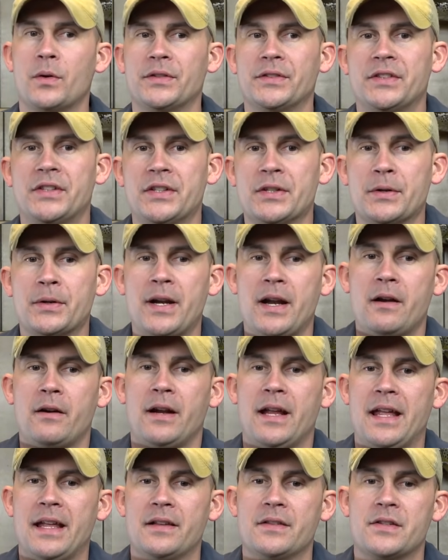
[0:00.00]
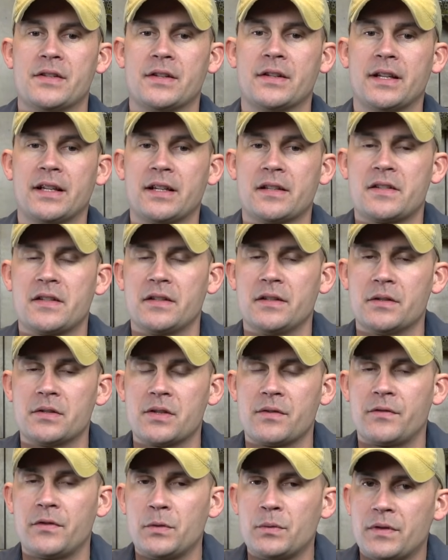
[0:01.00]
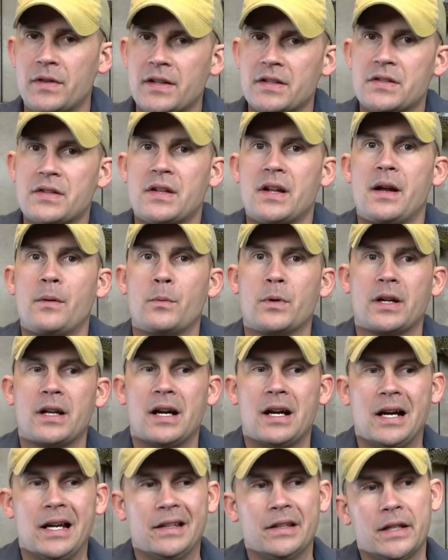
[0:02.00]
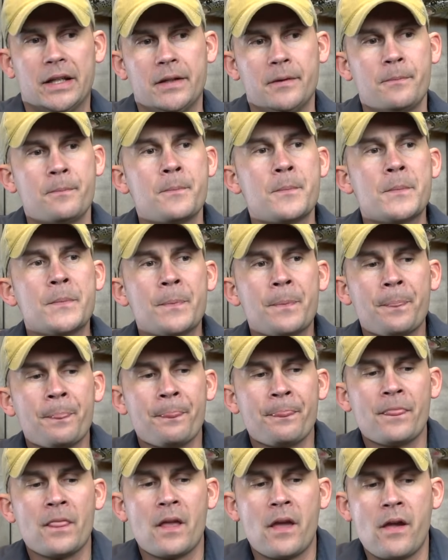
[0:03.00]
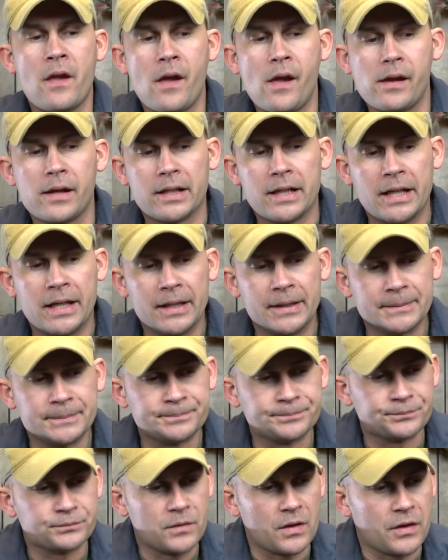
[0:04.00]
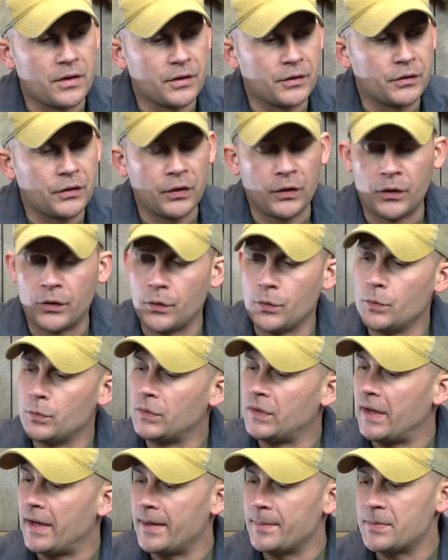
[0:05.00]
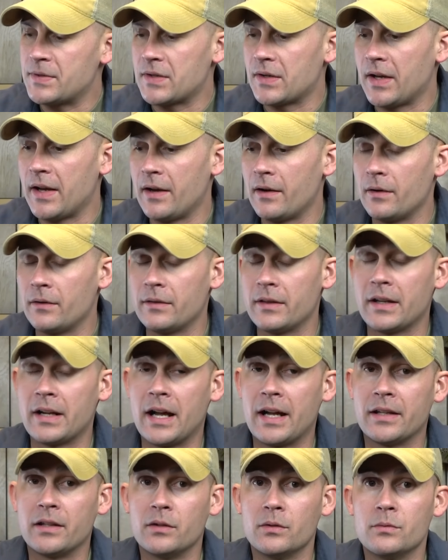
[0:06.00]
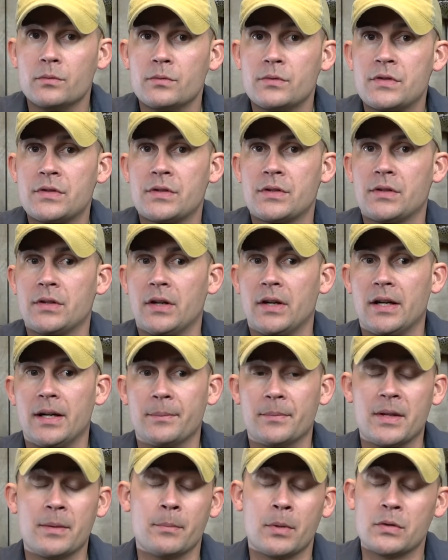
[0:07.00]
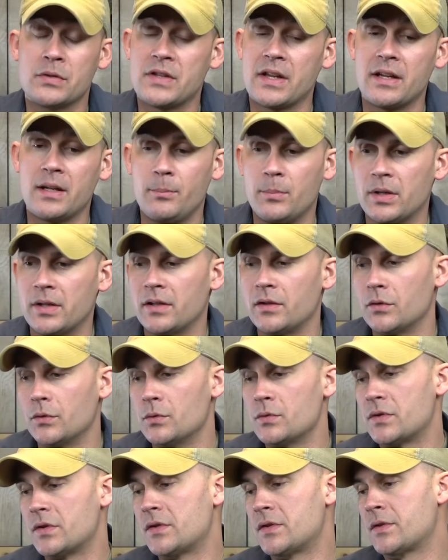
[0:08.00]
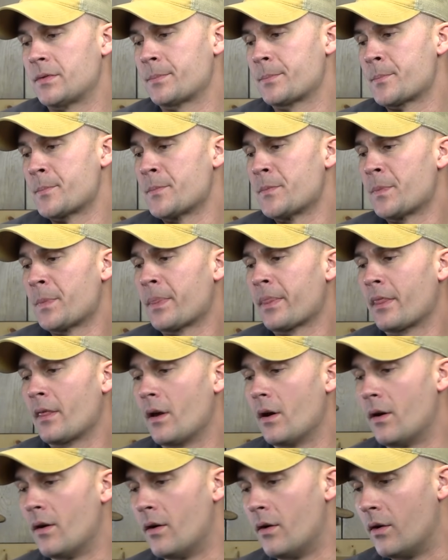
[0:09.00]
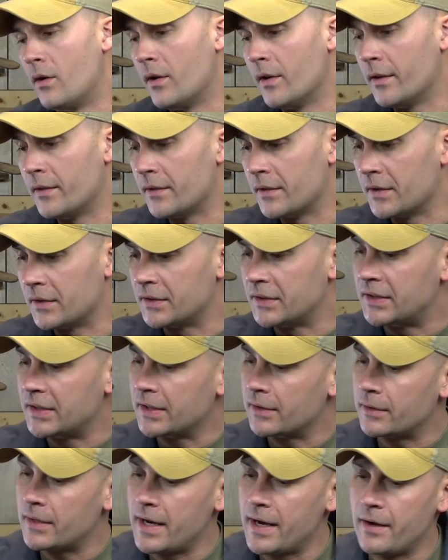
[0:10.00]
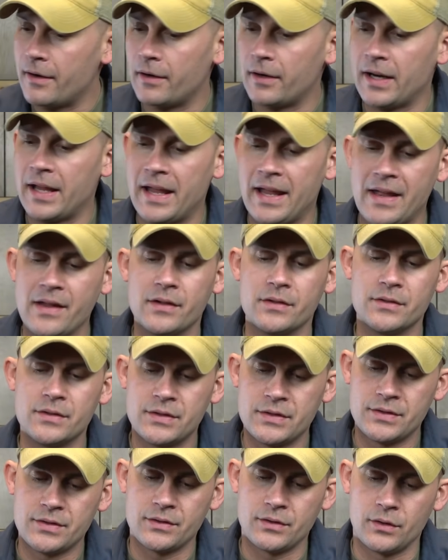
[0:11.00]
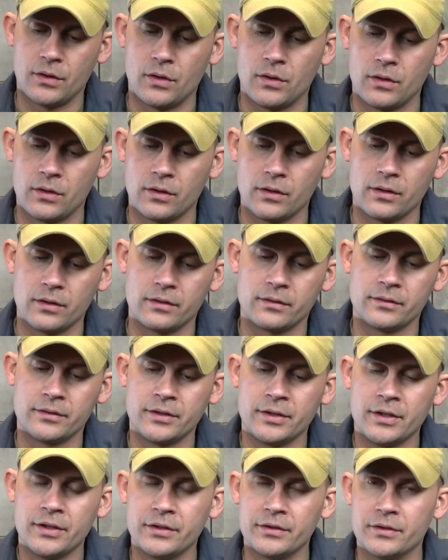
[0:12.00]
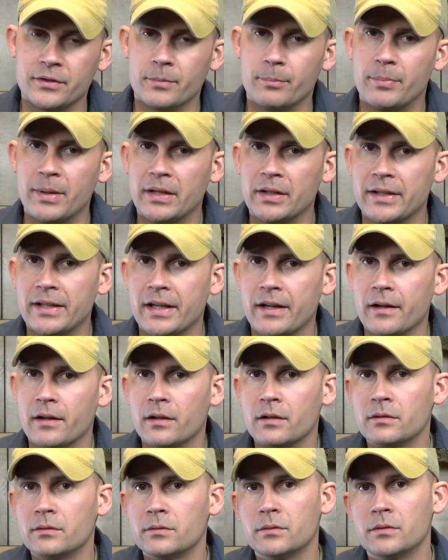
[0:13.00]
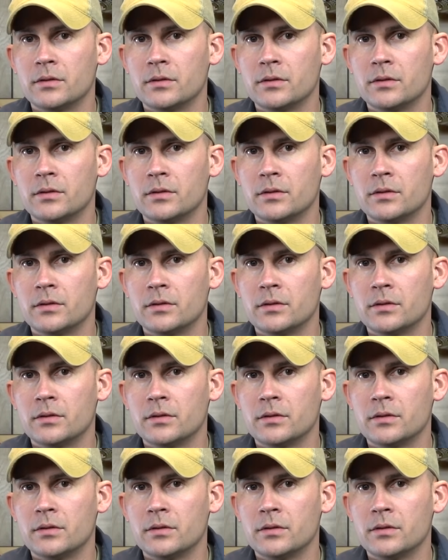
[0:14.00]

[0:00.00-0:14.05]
on deer hair heads. And like I said, there's a few things that I want to highlight. The two types of hair that I use, that most anybody uses on the deer hair heads, are your belly hair,